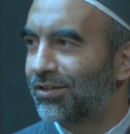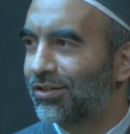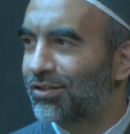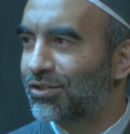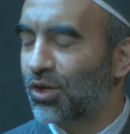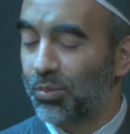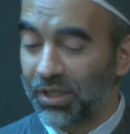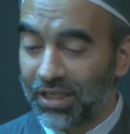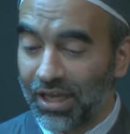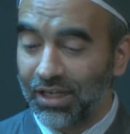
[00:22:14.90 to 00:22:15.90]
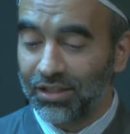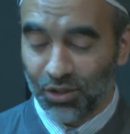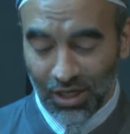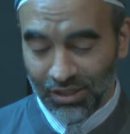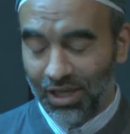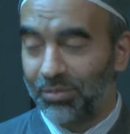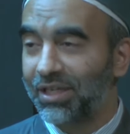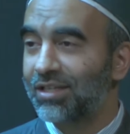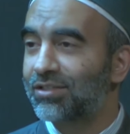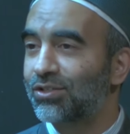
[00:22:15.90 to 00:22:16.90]
so beginning so Allah
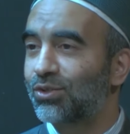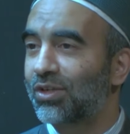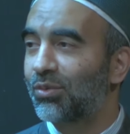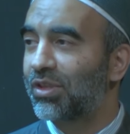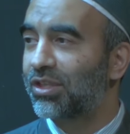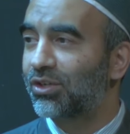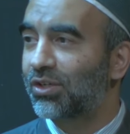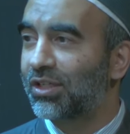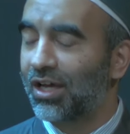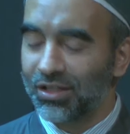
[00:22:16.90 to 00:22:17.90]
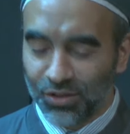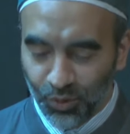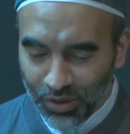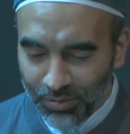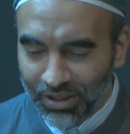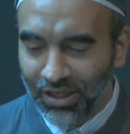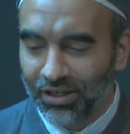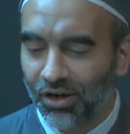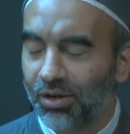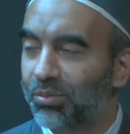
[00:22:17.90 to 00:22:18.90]
begins the surah with dhikrullah so we
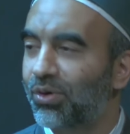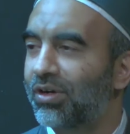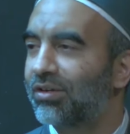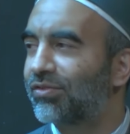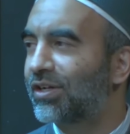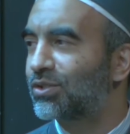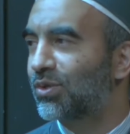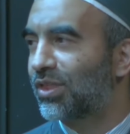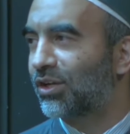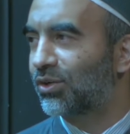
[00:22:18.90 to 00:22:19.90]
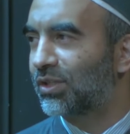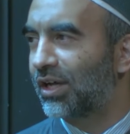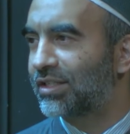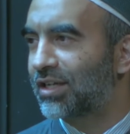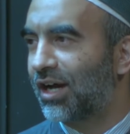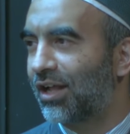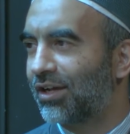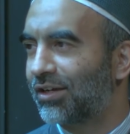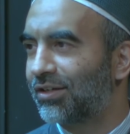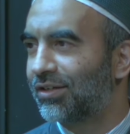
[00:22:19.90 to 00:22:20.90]
begin our important affairs with dhikrullah
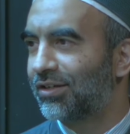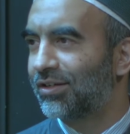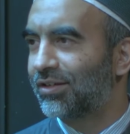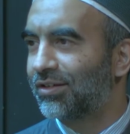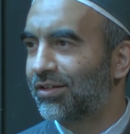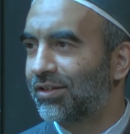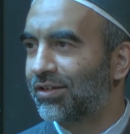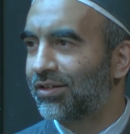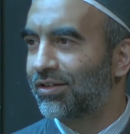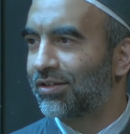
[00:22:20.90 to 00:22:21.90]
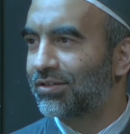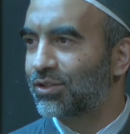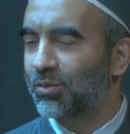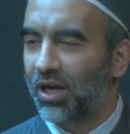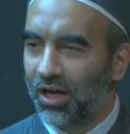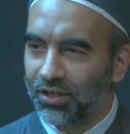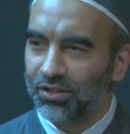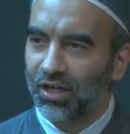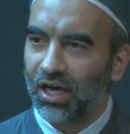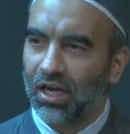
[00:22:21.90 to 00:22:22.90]
ta'ala
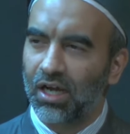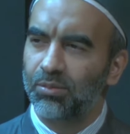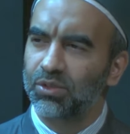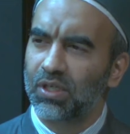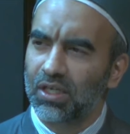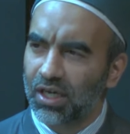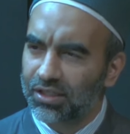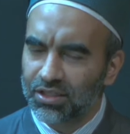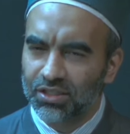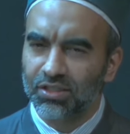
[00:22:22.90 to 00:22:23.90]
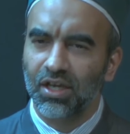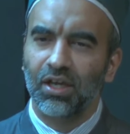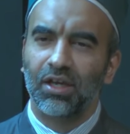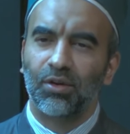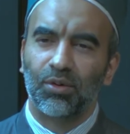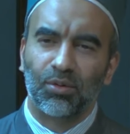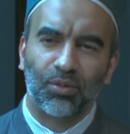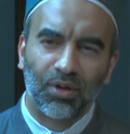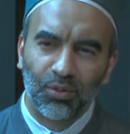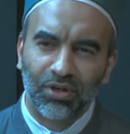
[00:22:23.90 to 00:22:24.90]
Subhanallah, Alhamdulillah. This is
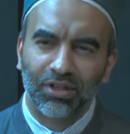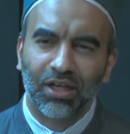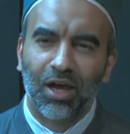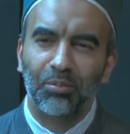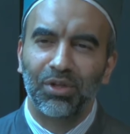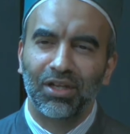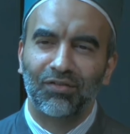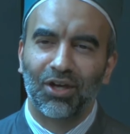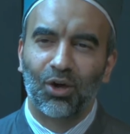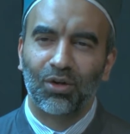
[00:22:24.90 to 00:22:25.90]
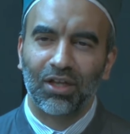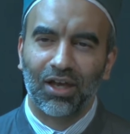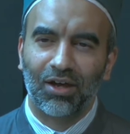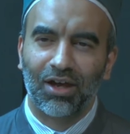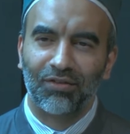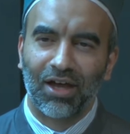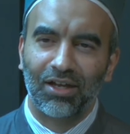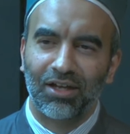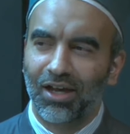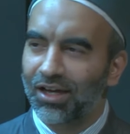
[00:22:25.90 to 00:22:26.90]
when we're in the company of the awliya of
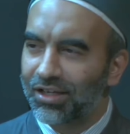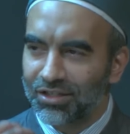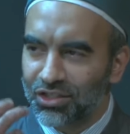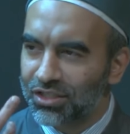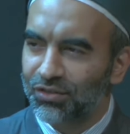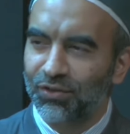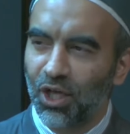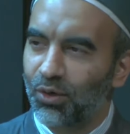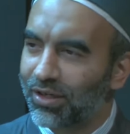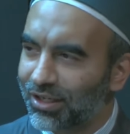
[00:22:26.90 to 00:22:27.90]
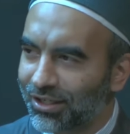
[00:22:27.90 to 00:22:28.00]
Ahlullah, it's just flowing.